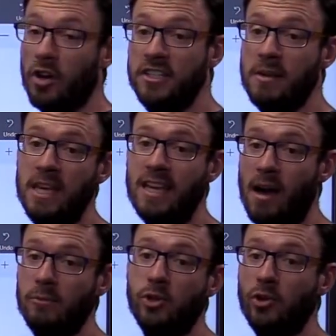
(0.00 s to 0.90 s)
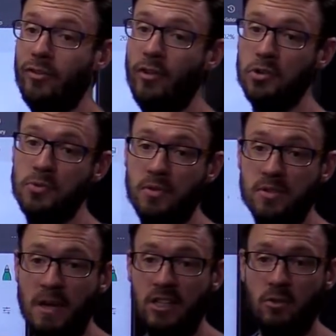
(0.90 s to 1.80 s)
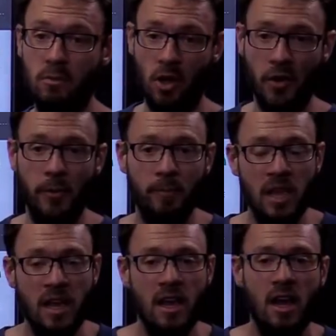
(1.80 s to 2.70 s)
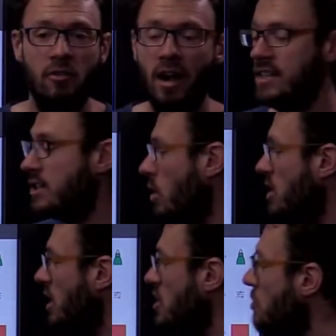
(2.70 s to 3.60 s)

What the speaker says: order to become true or false with respect to a model. Right, so what you're going